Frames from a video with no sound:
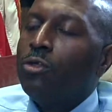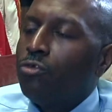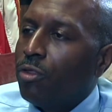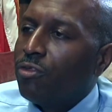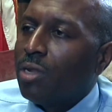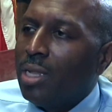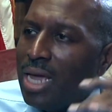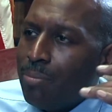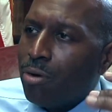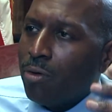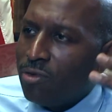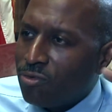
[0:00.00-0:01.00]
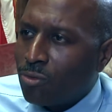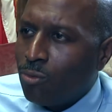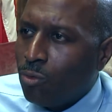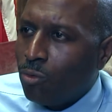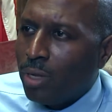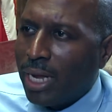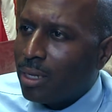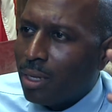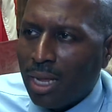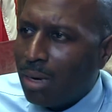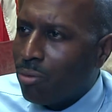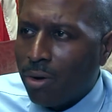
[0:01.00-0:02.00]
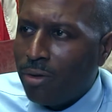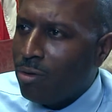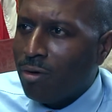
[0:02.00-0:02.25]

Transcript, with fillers: So there's a library school, like a library